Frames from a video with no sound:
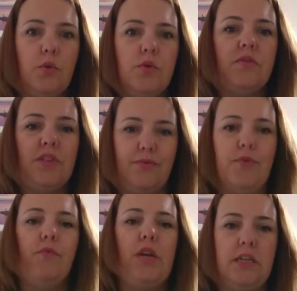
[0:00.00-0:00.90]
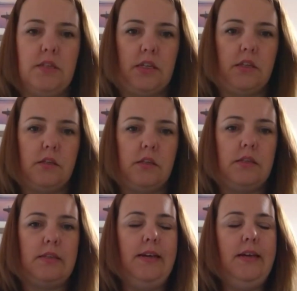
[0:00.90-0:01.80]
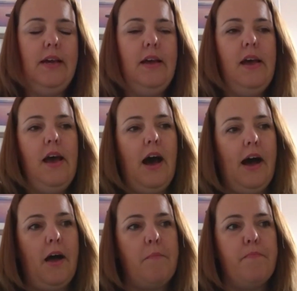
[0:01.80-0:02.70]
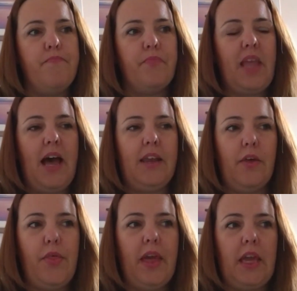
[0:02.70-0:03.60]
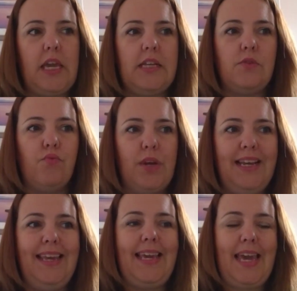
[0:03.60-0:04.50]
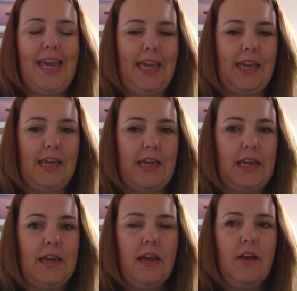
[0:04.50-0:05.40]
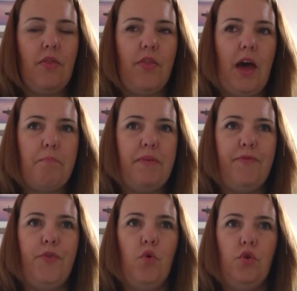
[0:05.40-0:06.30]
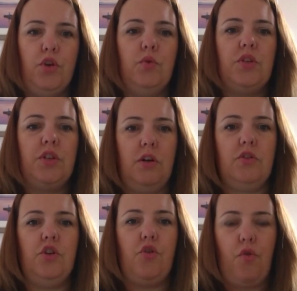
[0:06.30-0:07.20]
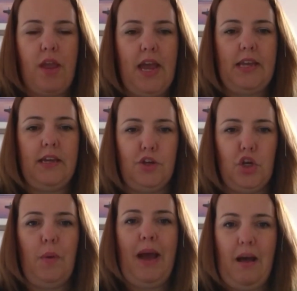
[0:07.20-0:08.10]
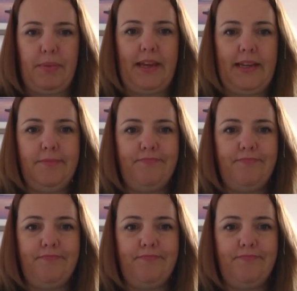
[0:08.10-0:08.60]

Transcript: of different reasons, and I think it's really key that before you start to create a new habit,